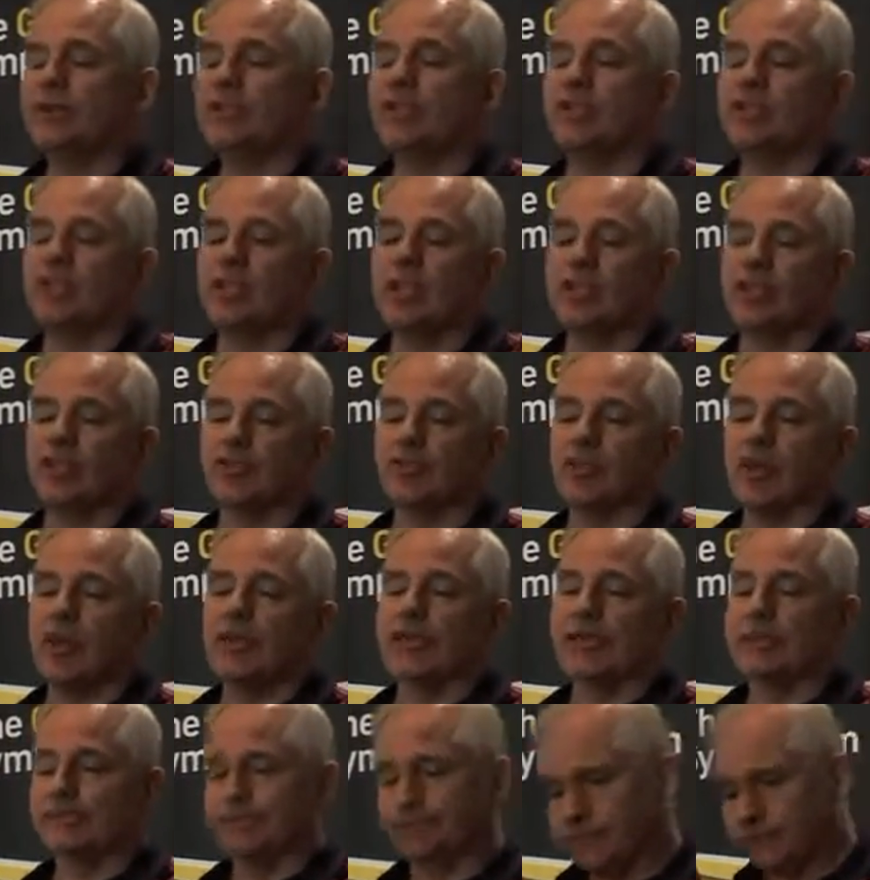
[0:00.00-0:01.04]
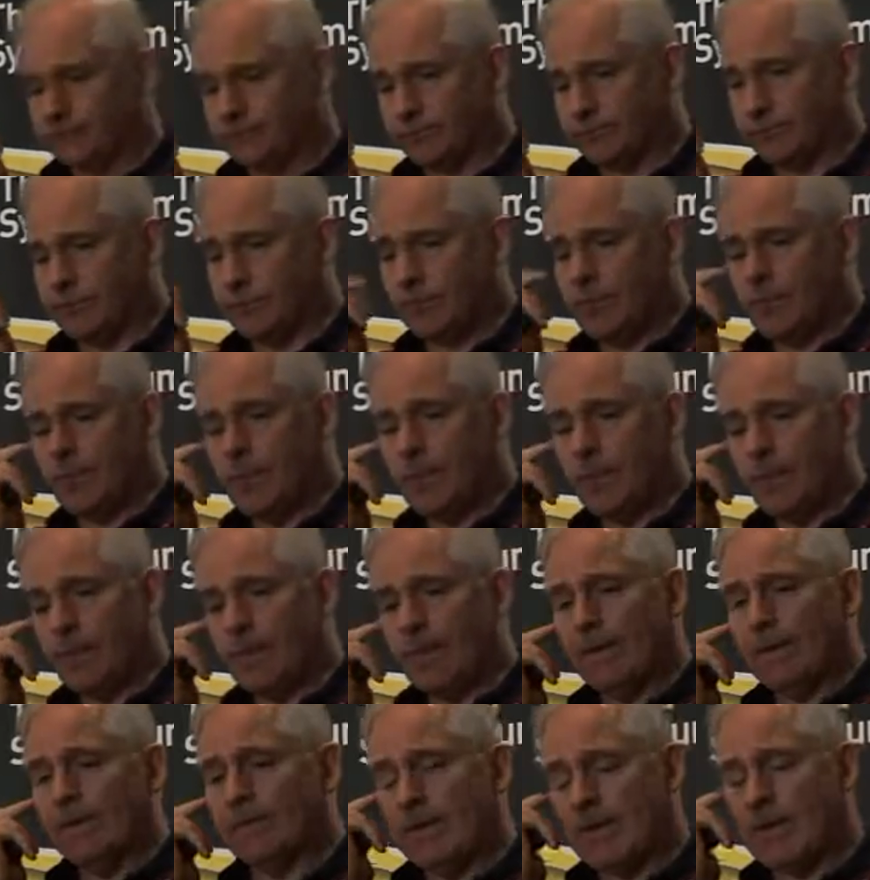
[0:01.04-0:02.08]
having to cease trading.
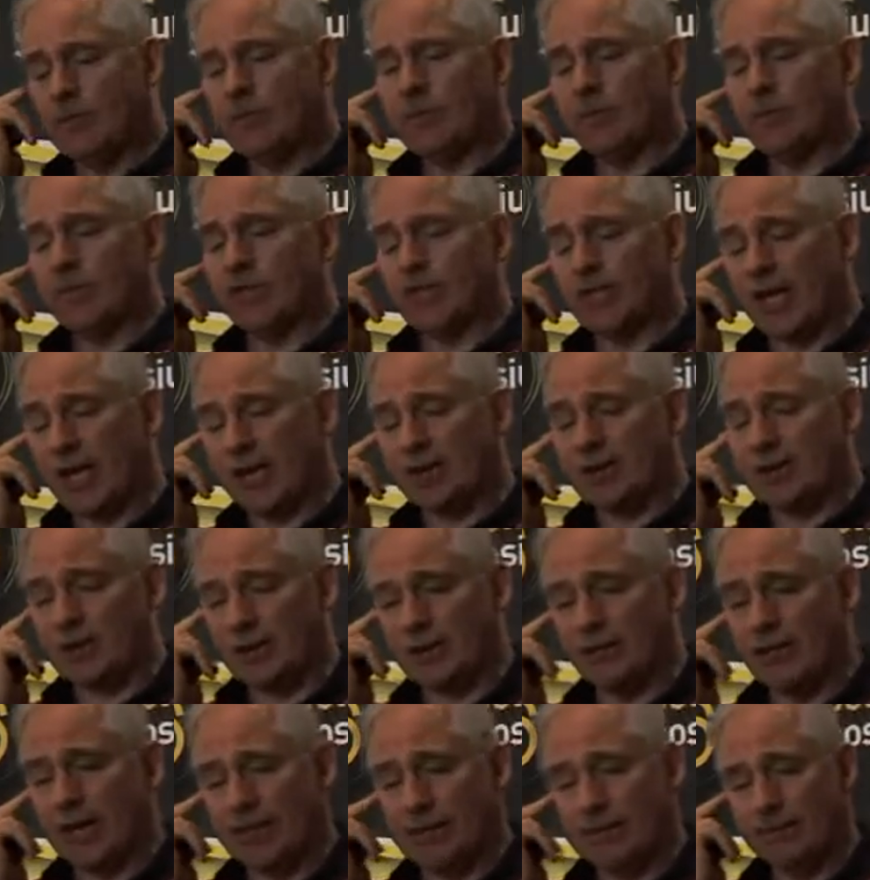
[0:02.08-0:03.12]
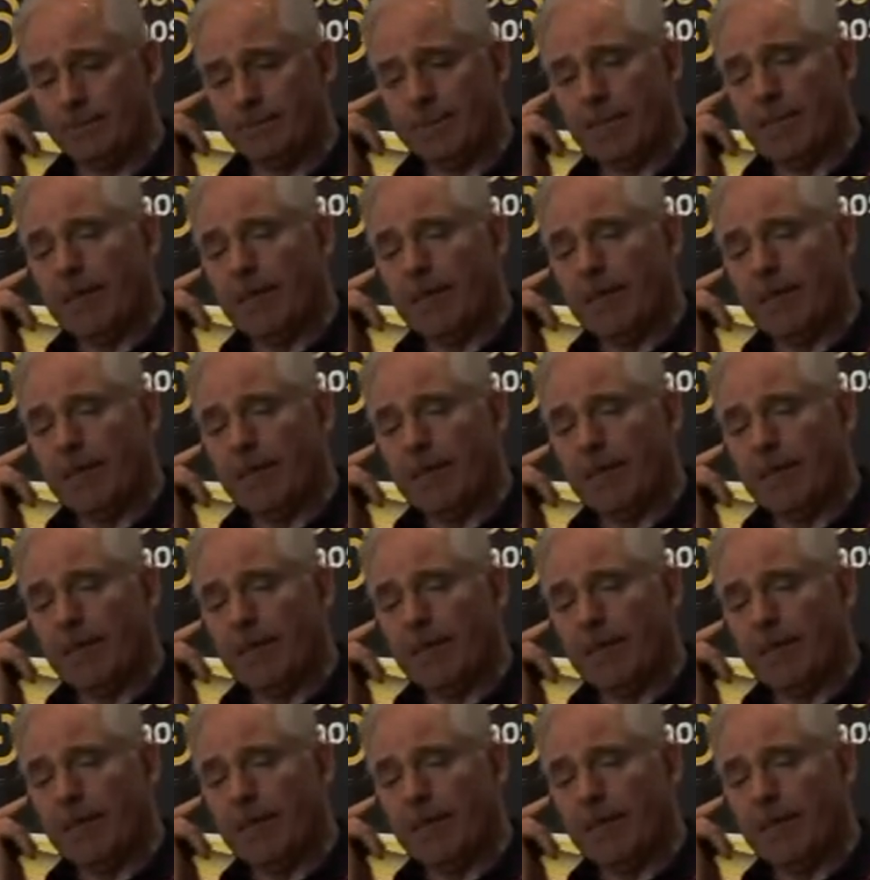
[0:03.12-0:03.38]
It's how many mistakes it can make.